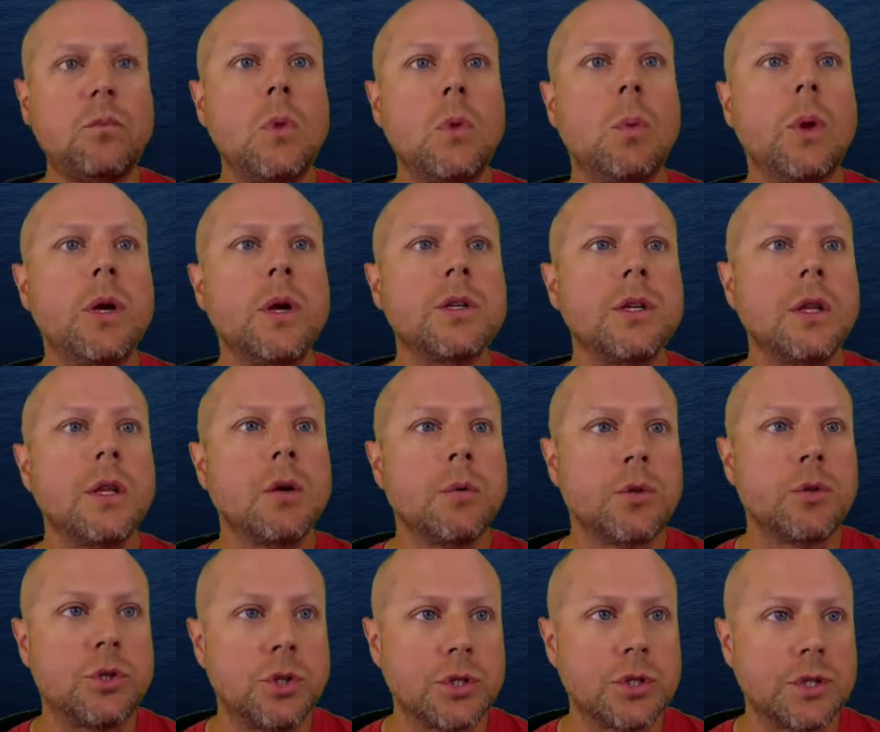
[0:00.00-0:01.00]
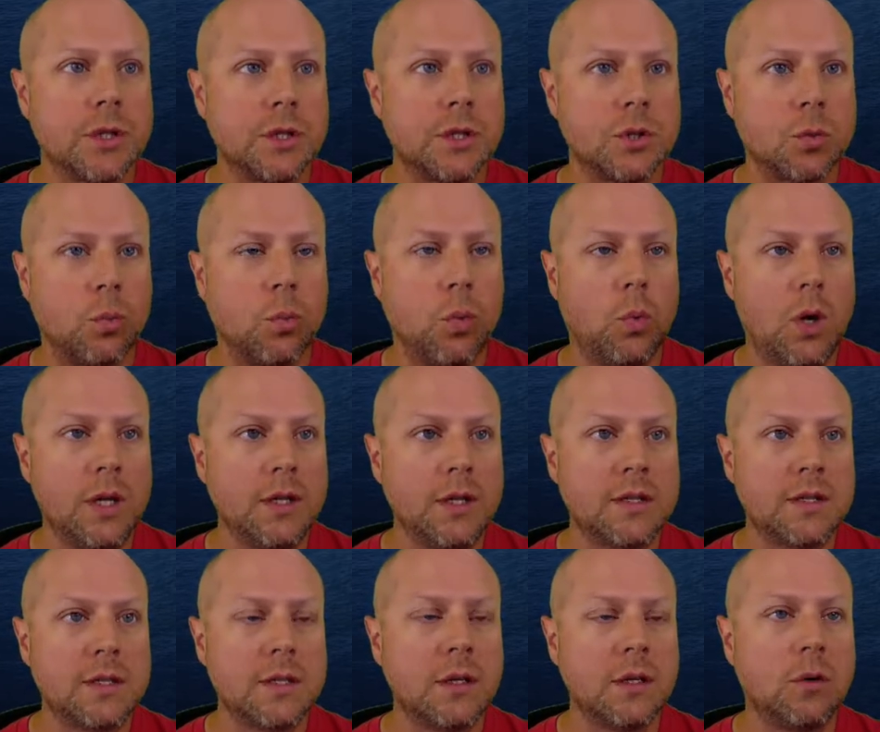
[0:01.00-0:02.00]
we are dealing with just this one
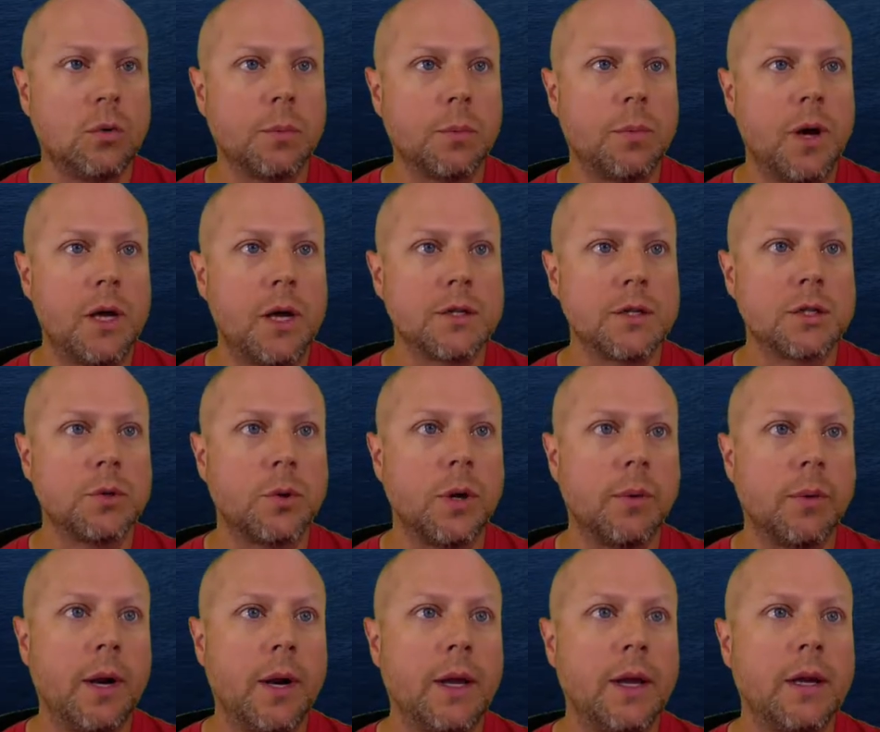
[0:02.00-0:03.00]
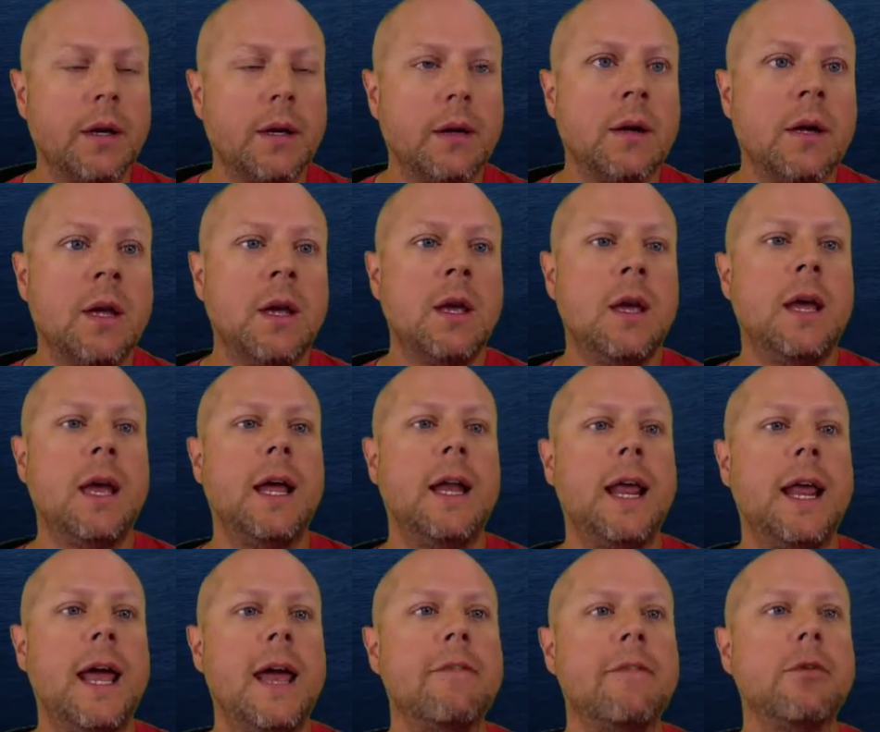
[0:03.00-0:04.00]
single repository right here,
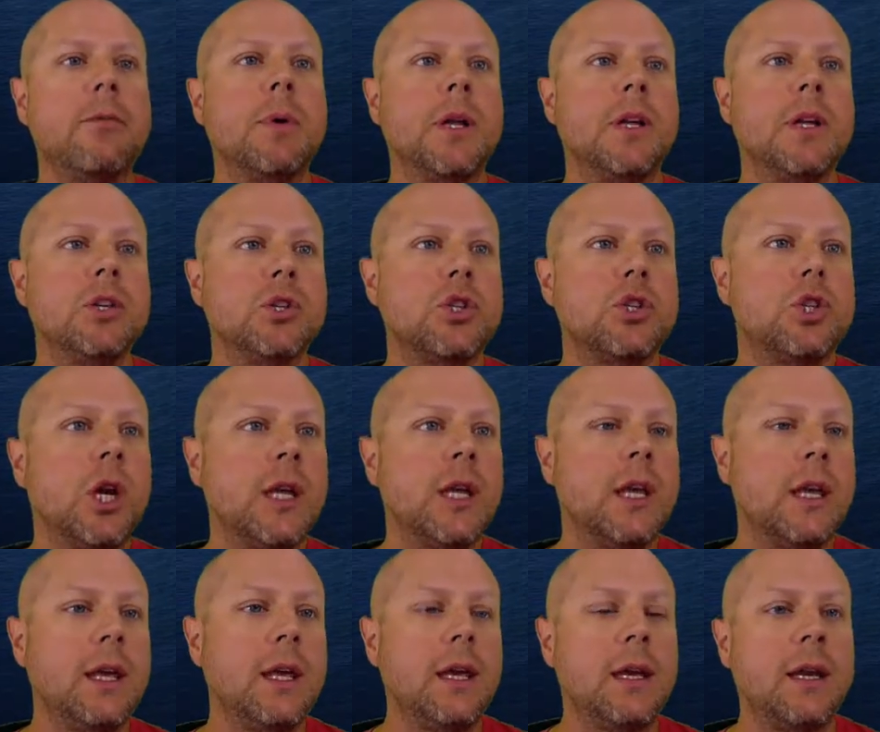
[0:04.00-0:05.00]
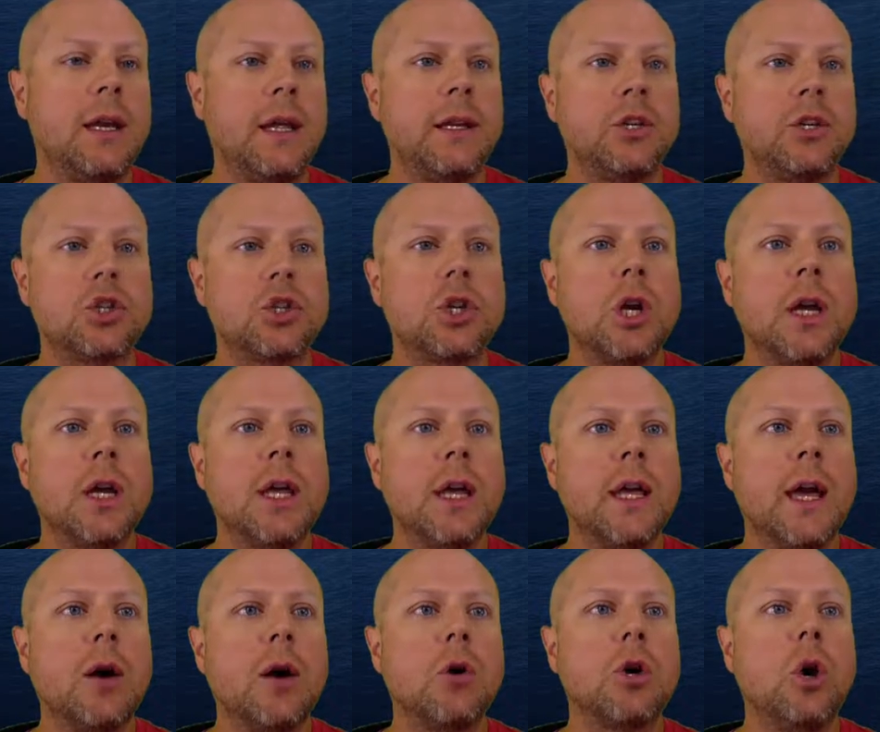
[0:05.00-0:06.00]
and everybody is checking in and checking
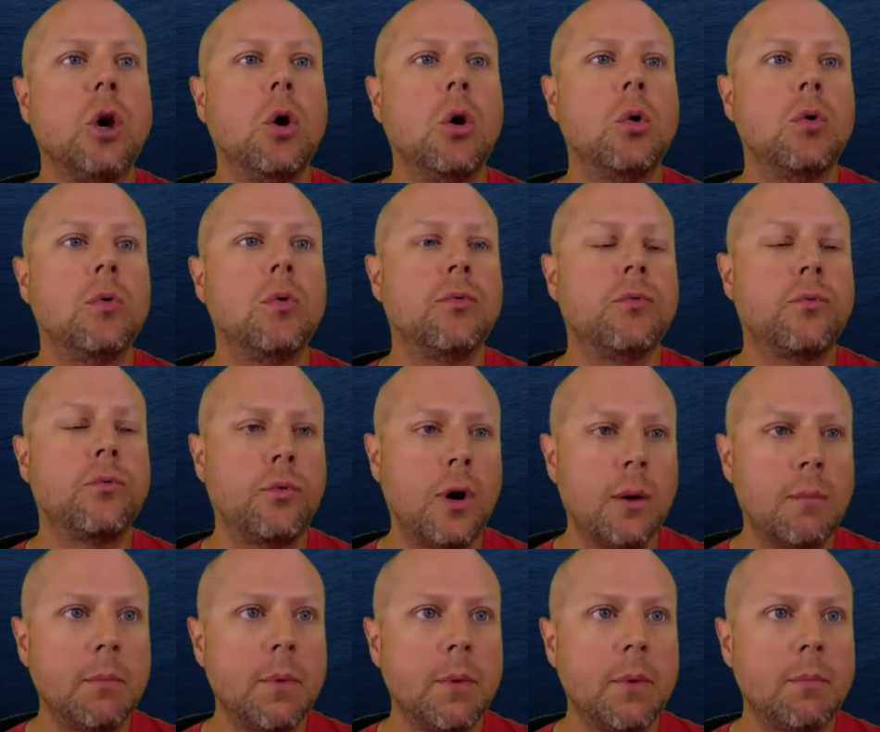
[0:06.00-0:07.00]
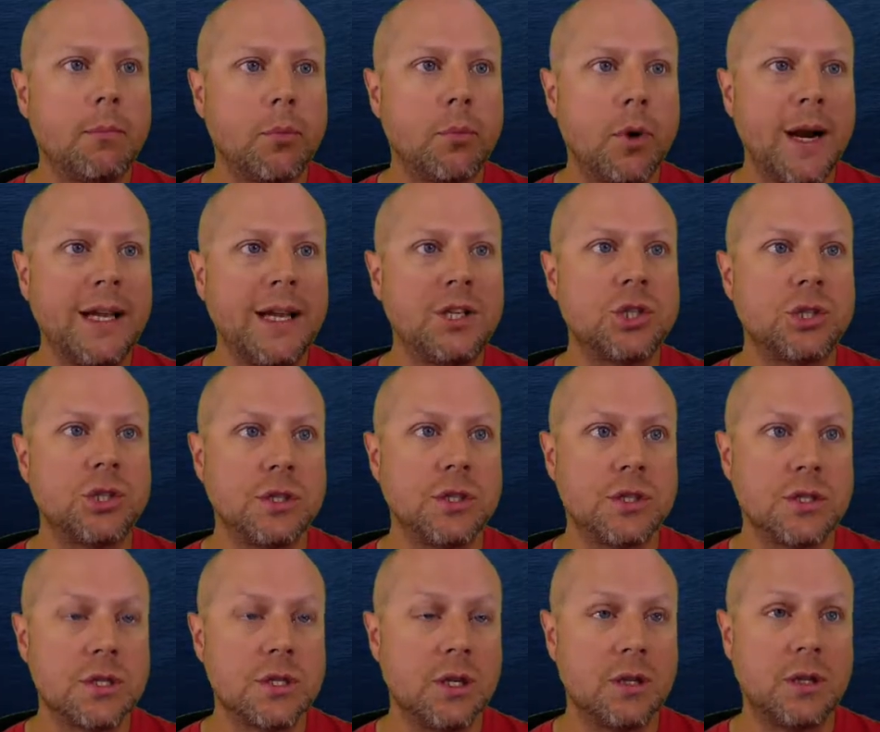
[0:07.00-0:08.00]
out code from
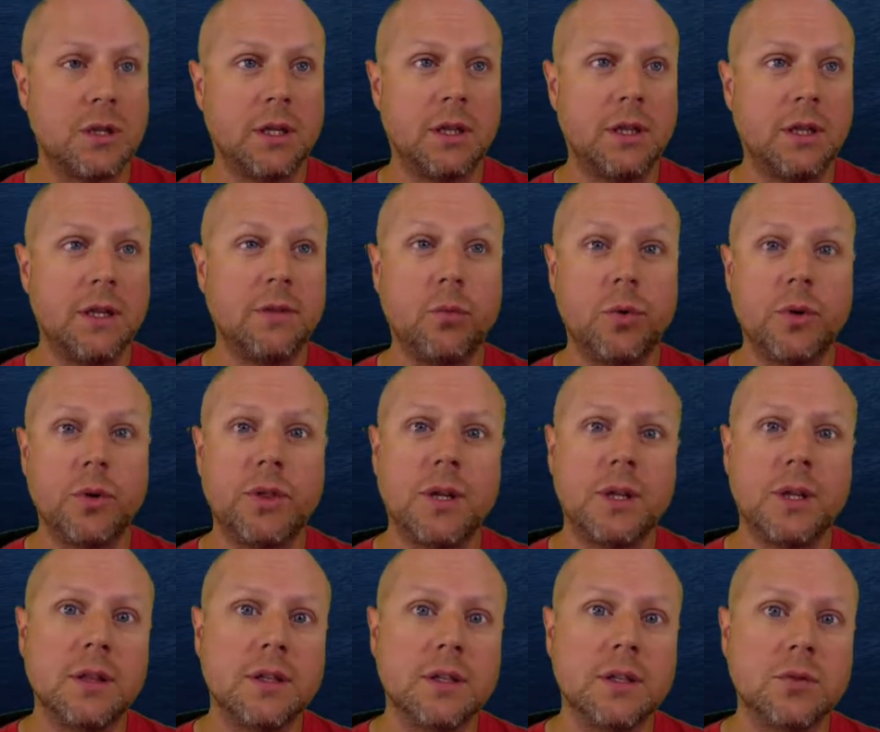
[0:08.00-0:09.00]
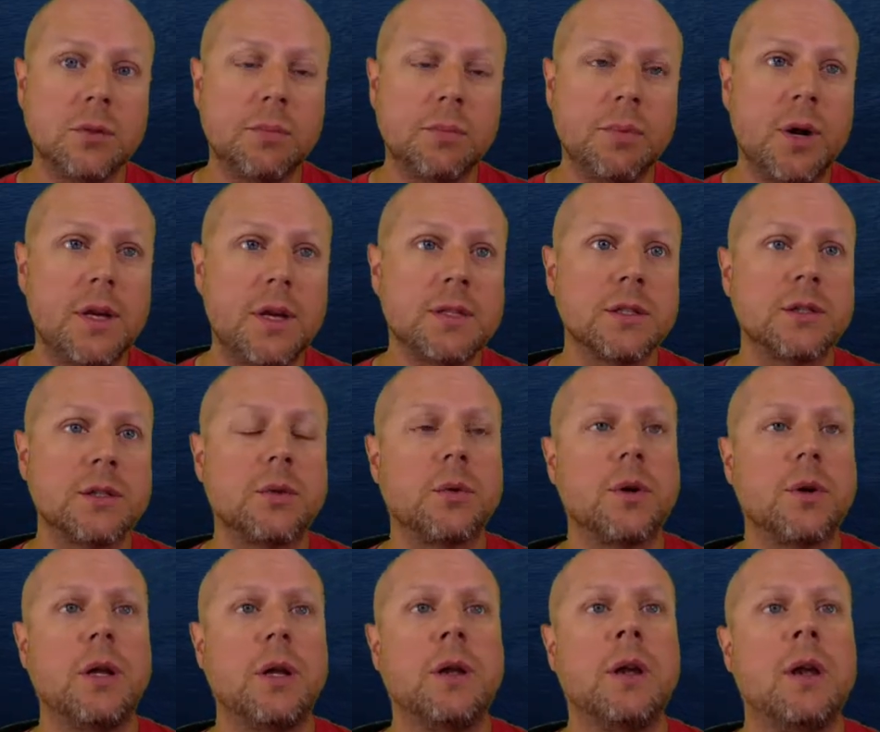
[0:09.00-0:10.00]
branches that live within this
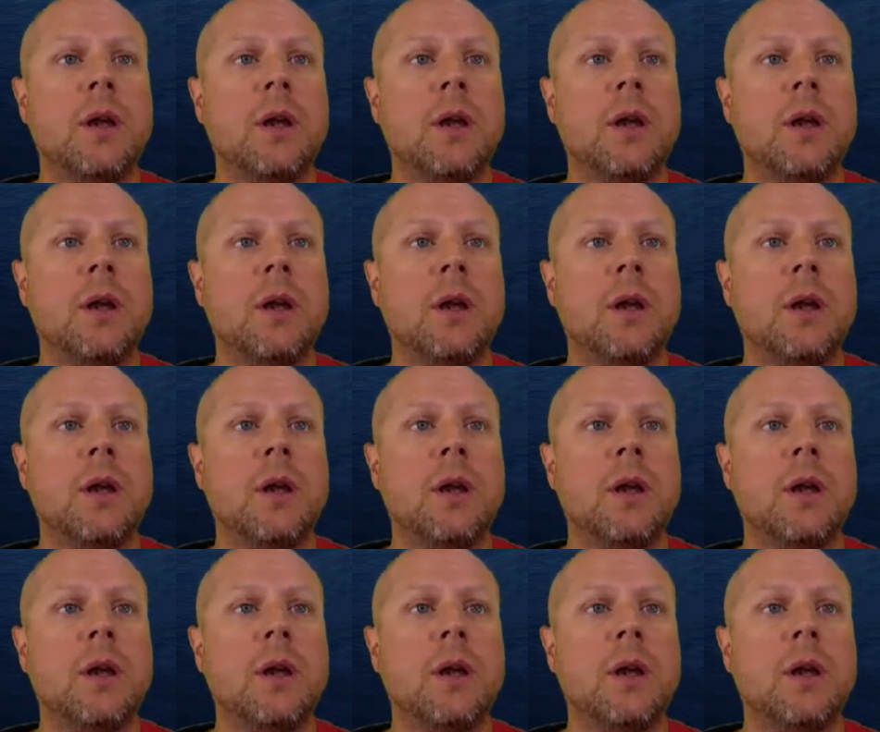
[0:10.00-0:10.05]
repository.